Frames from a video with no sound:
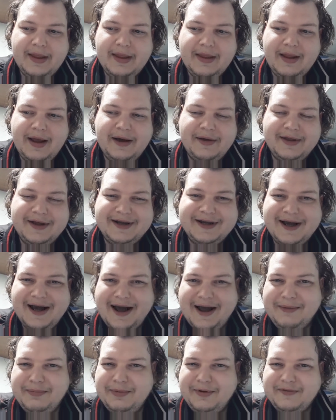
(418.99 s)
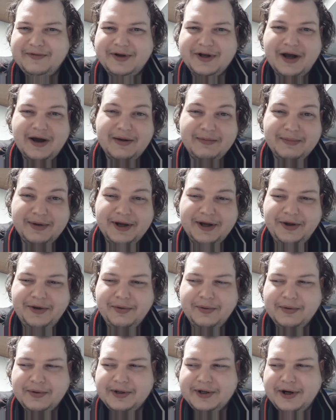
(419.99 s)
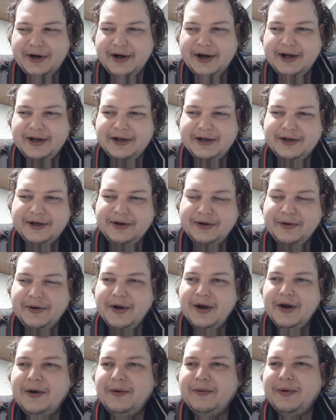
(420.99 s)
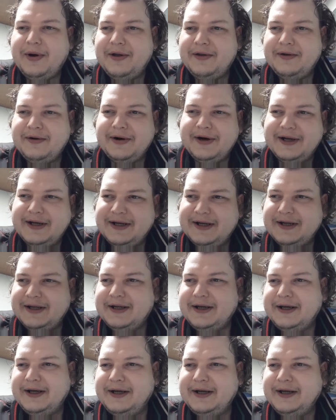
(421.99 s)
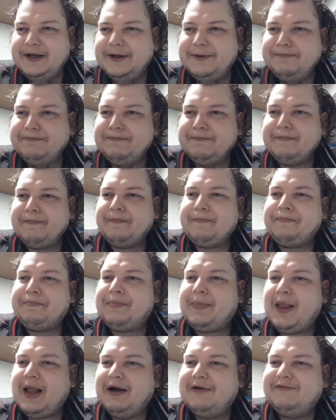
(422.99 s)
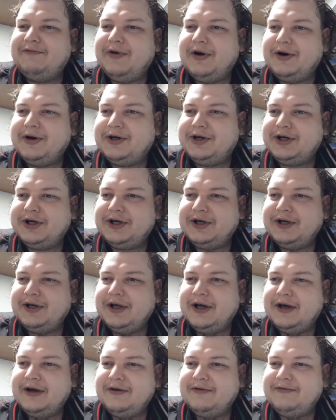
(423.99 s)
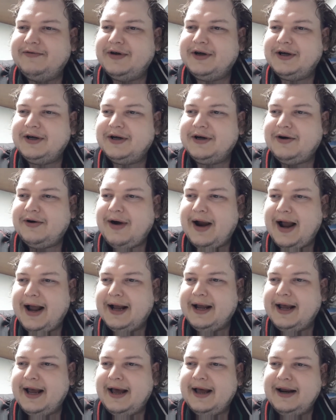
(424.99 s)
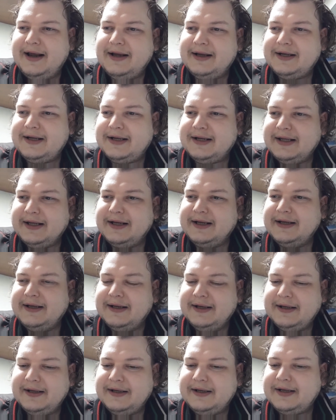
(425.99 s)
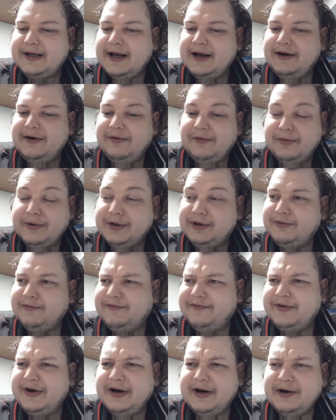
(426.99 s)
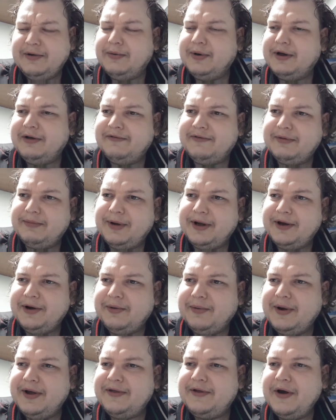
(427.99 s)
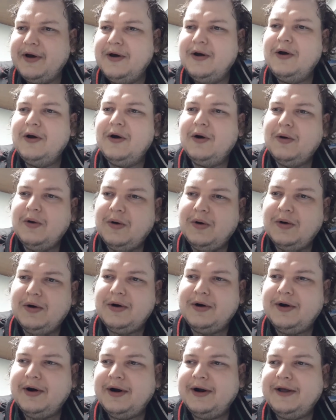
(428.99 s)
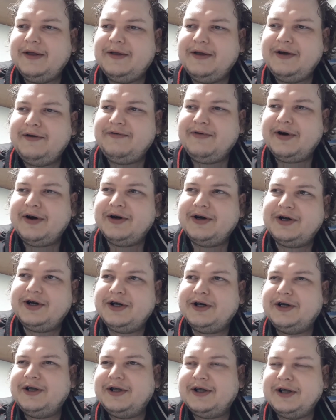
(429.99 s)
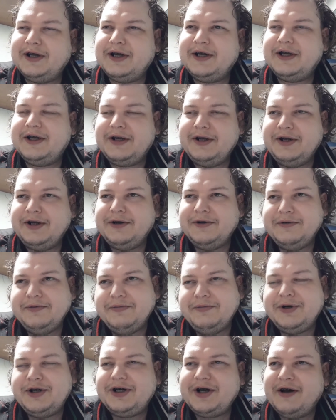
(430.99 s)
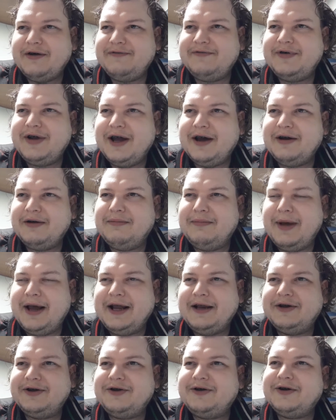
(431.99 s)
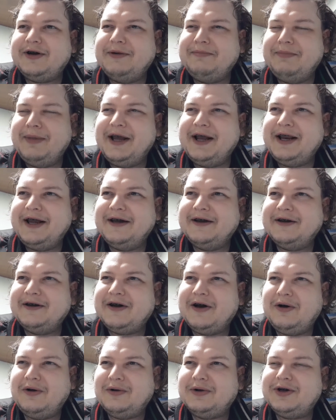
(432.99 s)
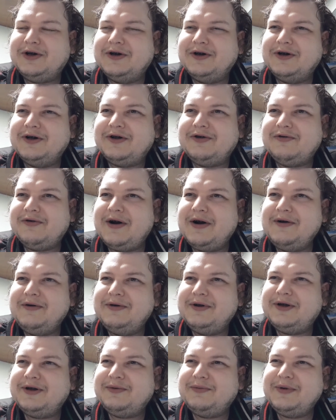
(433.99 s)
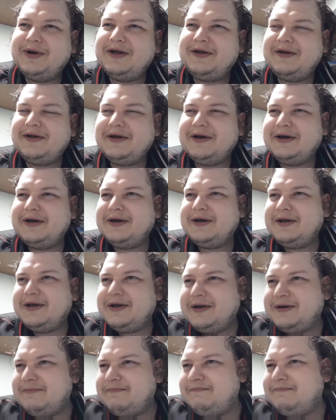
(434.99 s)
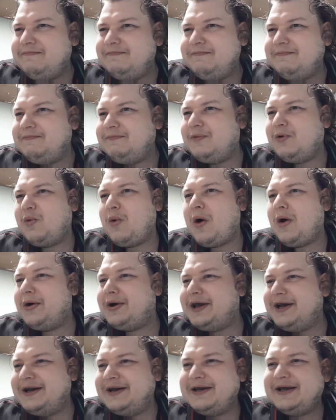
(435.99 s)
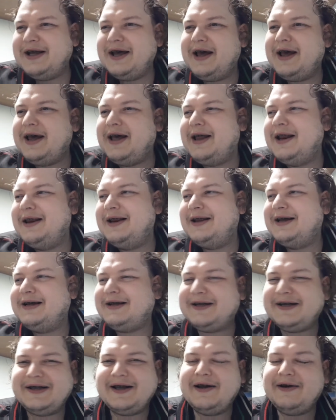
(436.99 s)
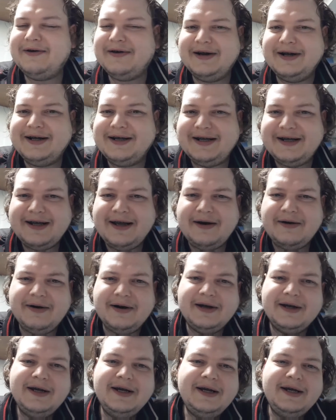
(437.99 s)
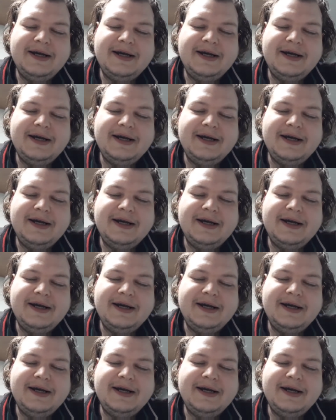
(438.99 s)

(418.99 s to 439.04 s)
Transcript: Now, the type of zombie you will turn into, whether it's the version of crack addicts that Satan was very well familiar with, or the version that you shoved down mainstream media culture's throats with the Walking Dead, etc., etc.,